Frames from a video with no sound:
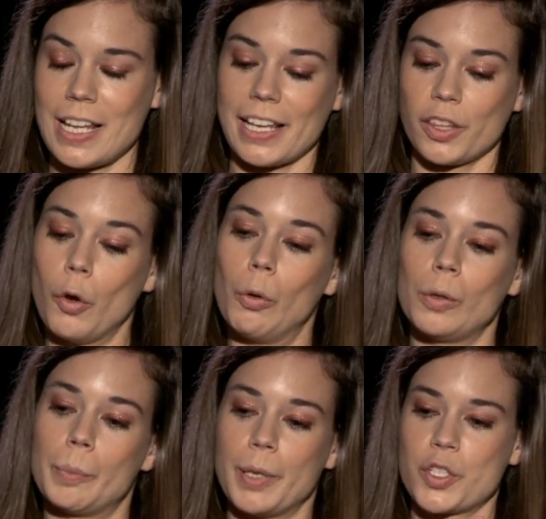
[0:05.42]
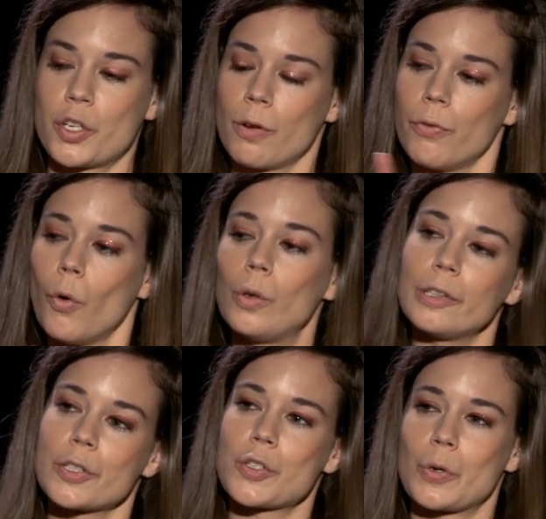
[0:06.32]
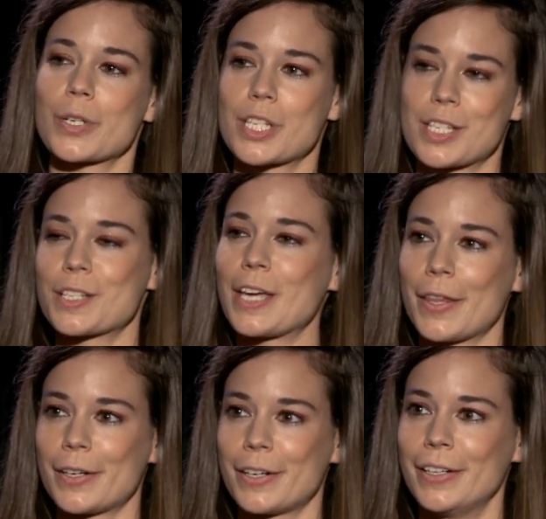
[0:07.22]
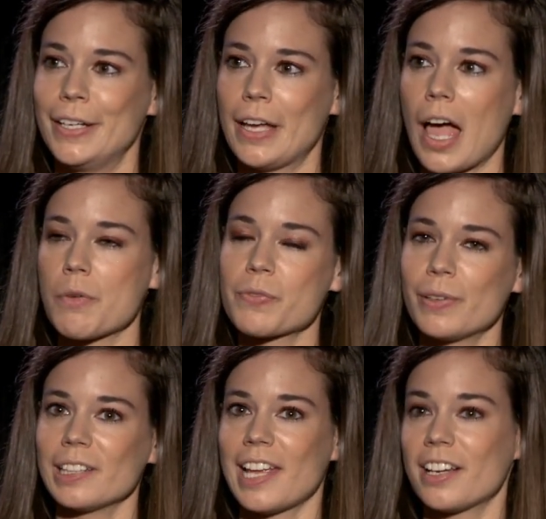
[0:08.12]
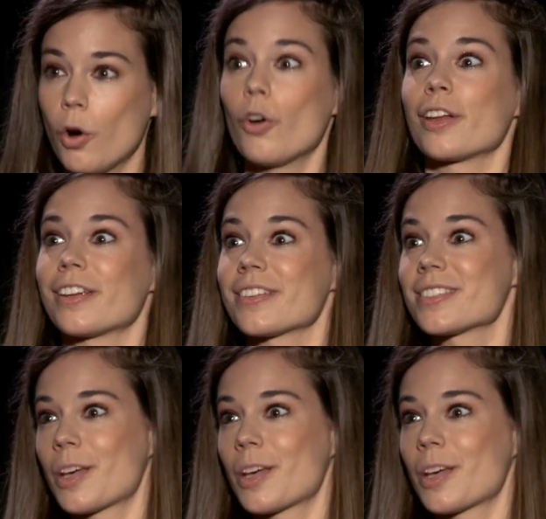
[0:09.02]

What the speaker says: like the whole picture of all the stories together. I was feeling like audience